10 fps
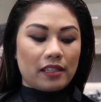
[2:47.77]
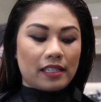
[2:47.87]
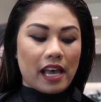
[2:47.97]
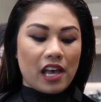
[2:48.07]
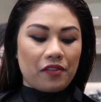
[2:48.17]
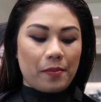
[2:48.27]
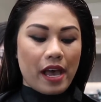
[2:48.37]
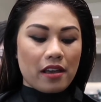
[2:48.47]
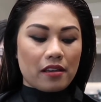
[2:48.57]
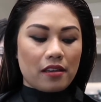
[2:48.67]
Does that have a
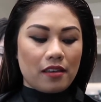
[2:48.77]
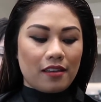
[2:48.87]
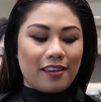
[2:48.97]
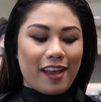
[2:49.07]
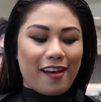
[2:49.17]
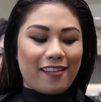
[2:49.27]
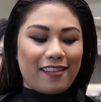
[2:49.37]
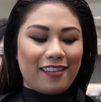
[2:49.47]
back? Yeah. Yeah.